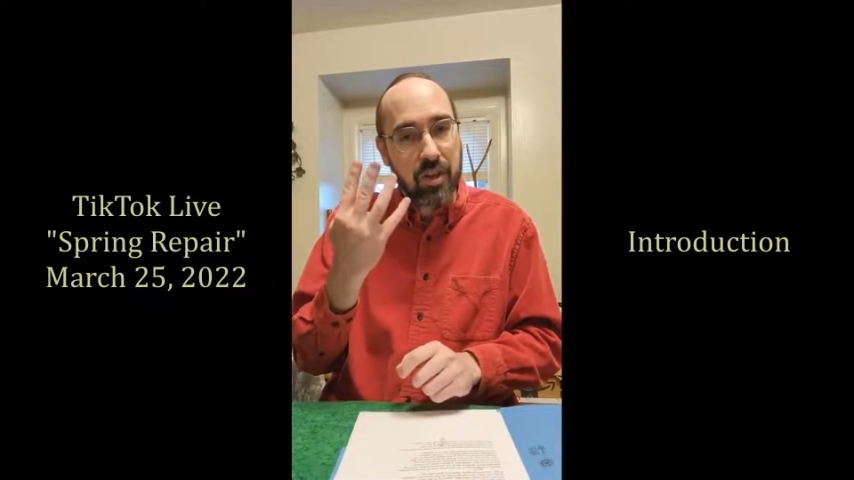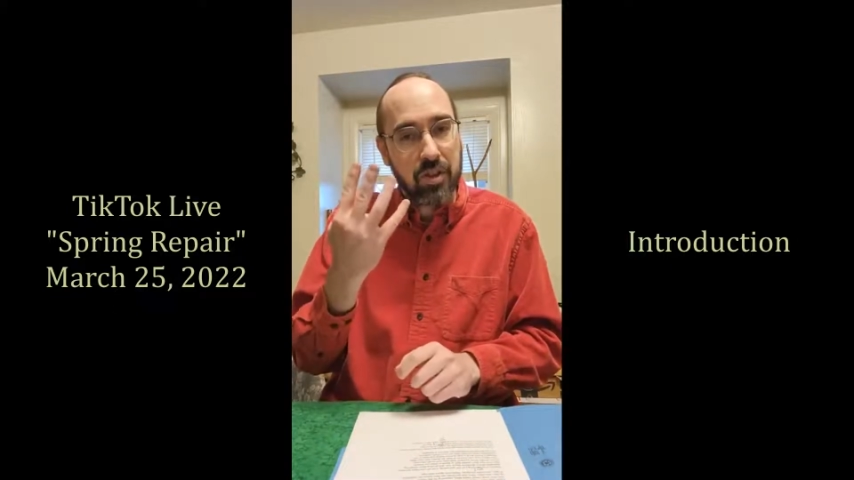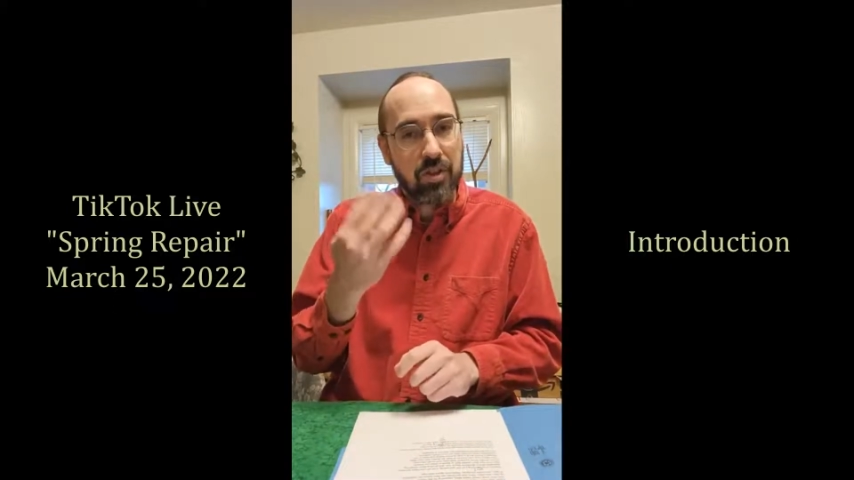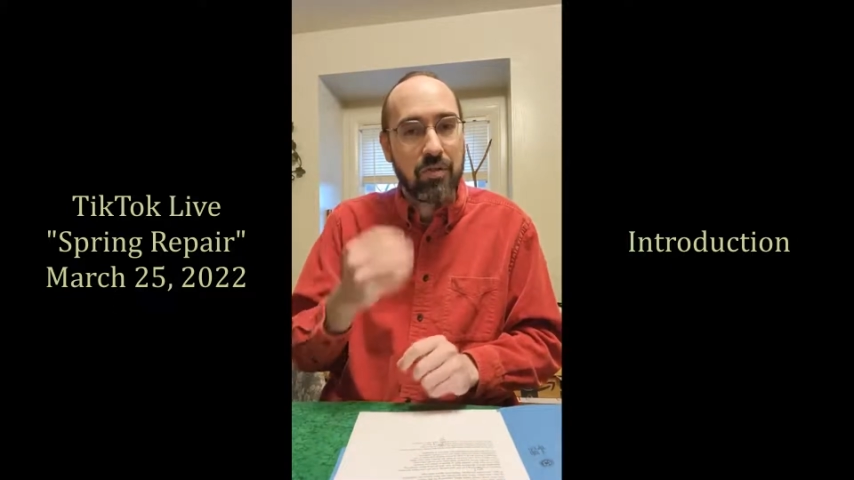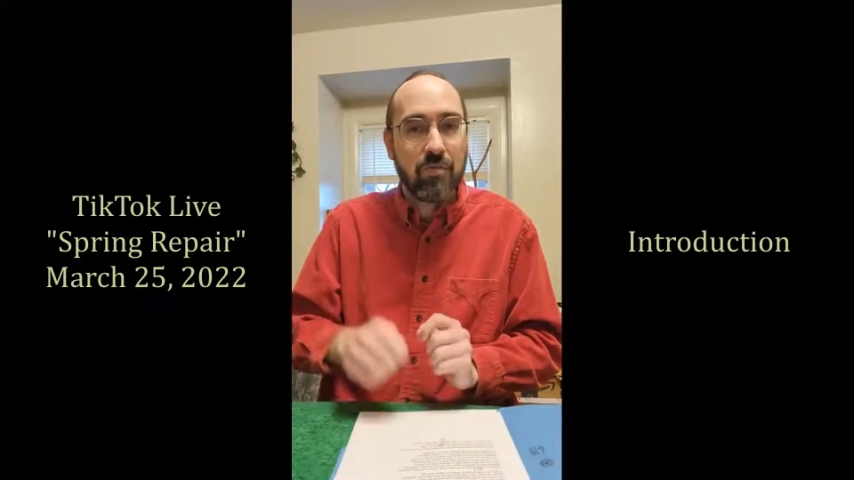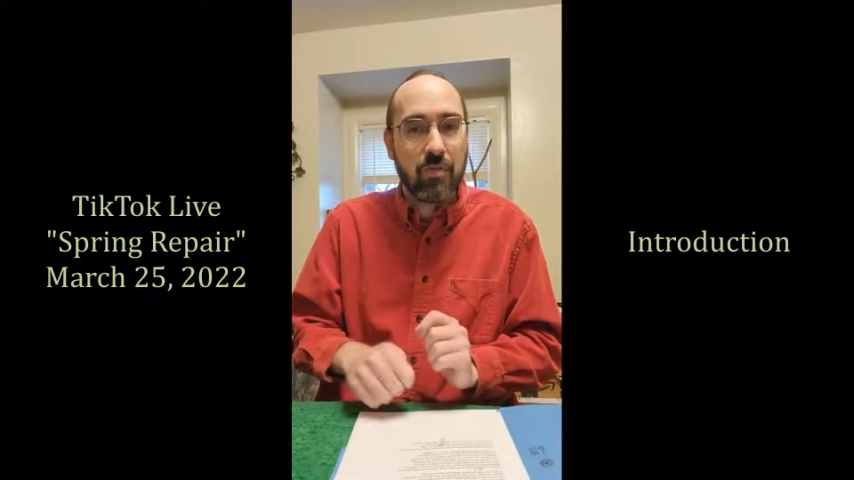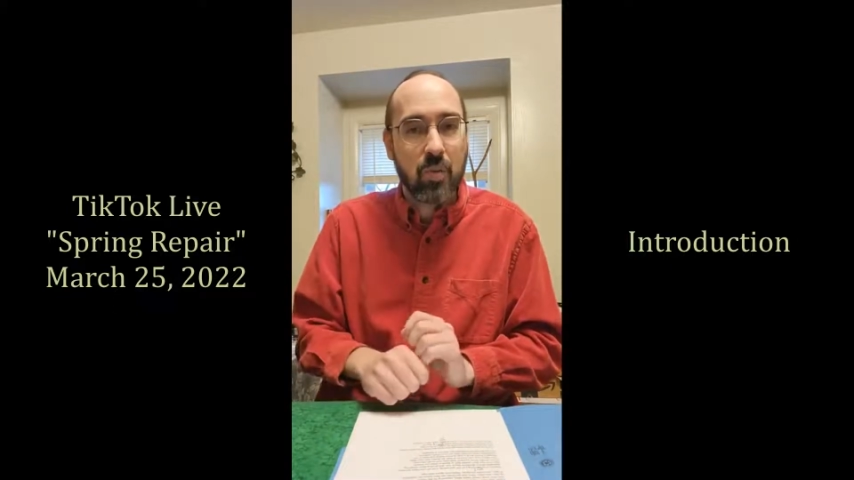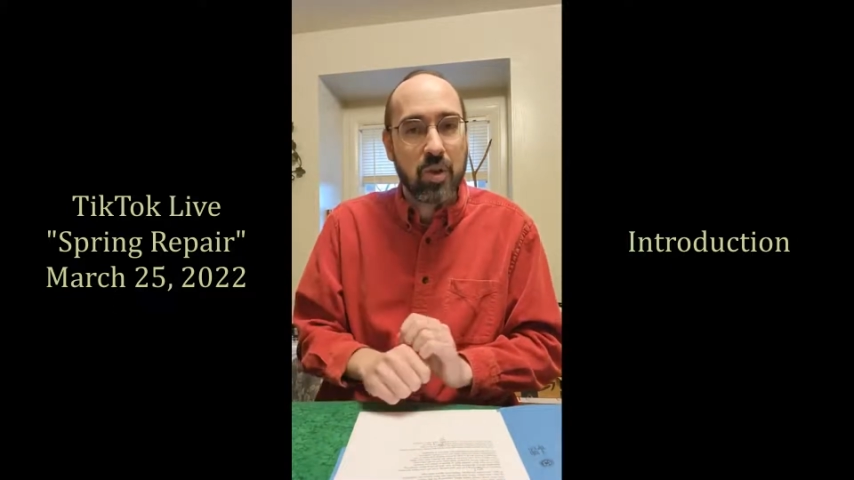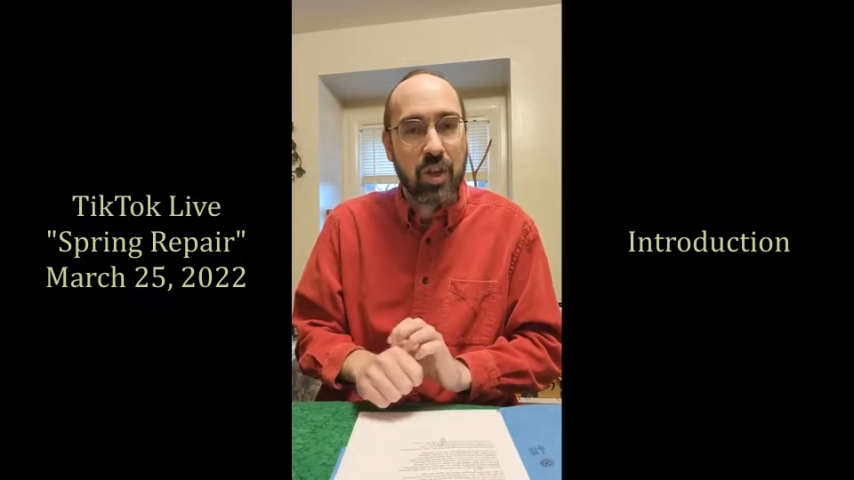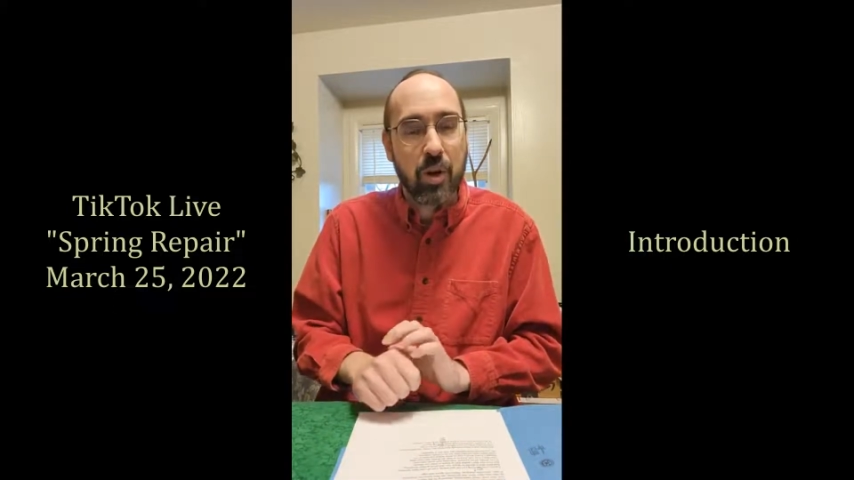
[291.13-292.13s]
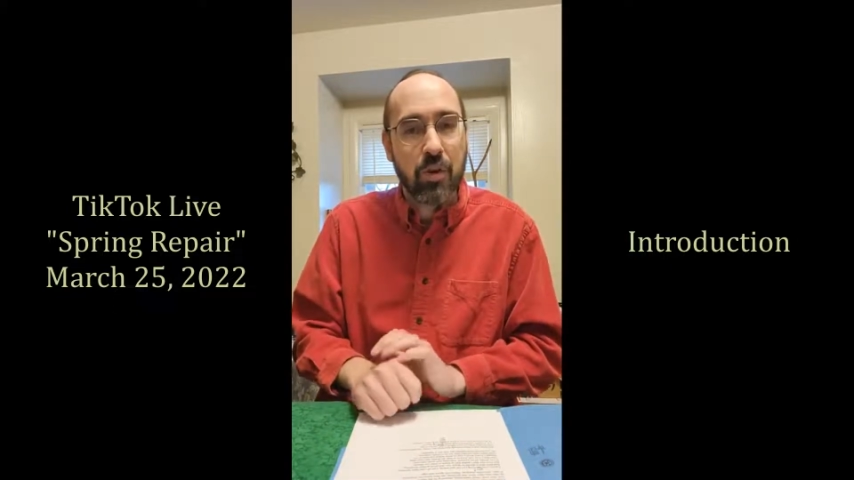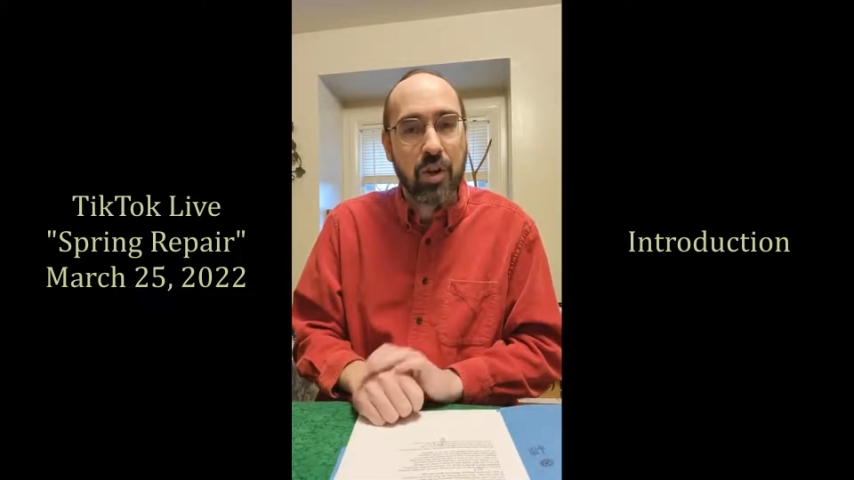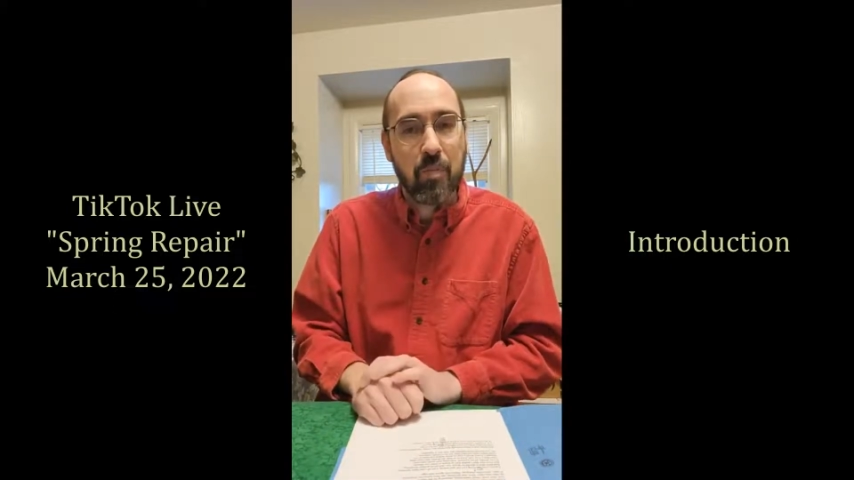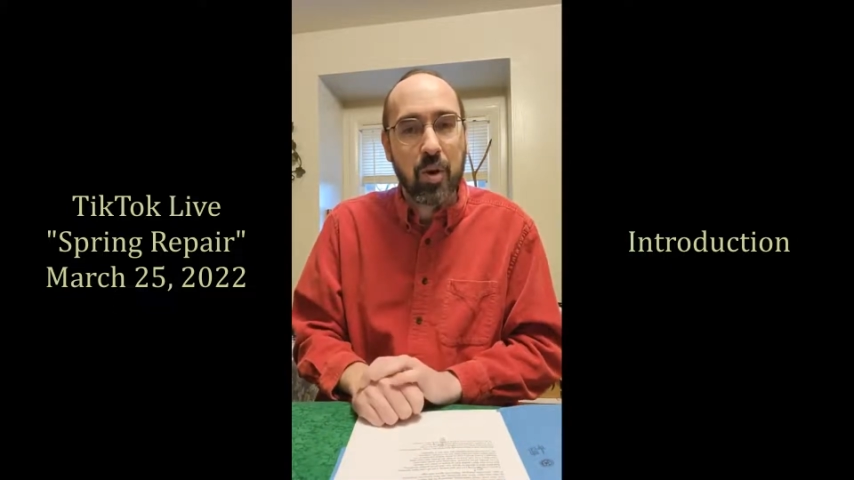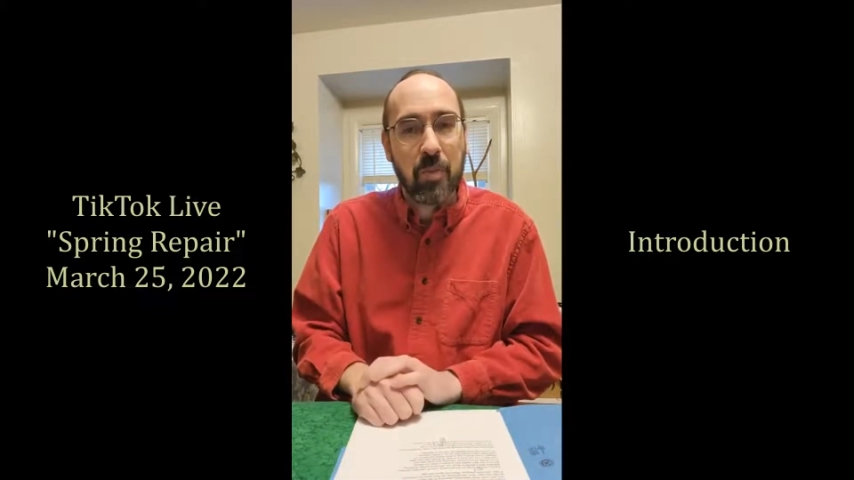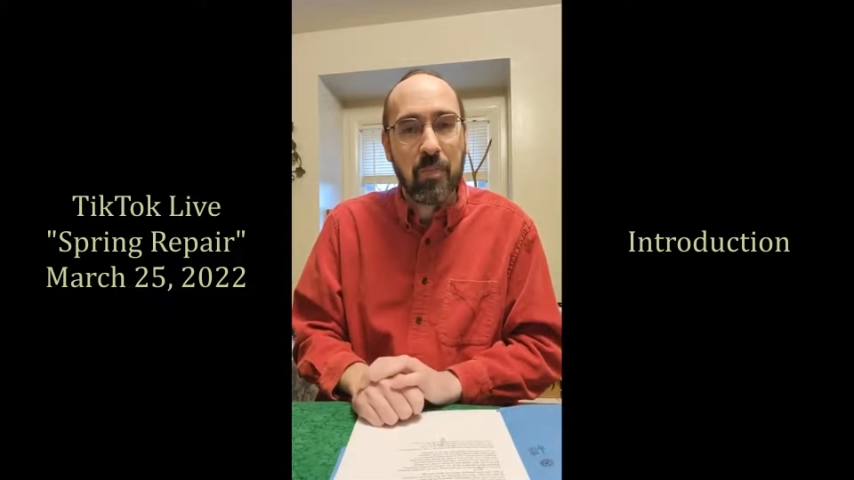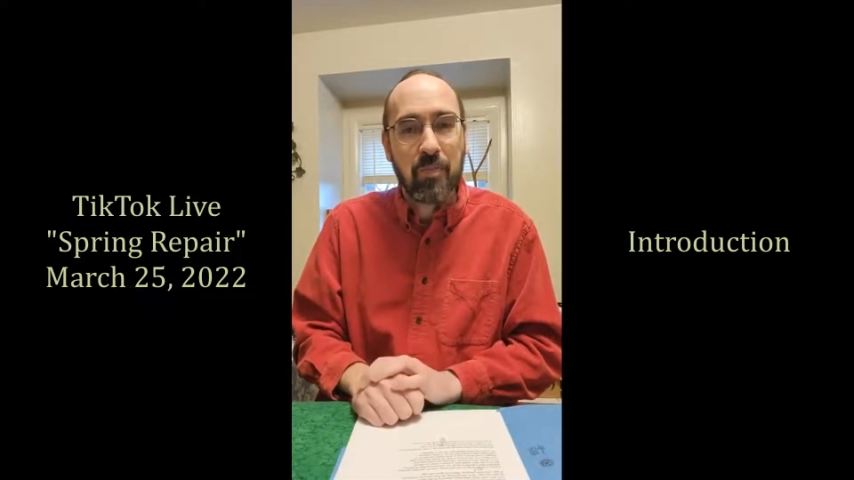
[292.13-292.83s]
is Hermes' sacred number.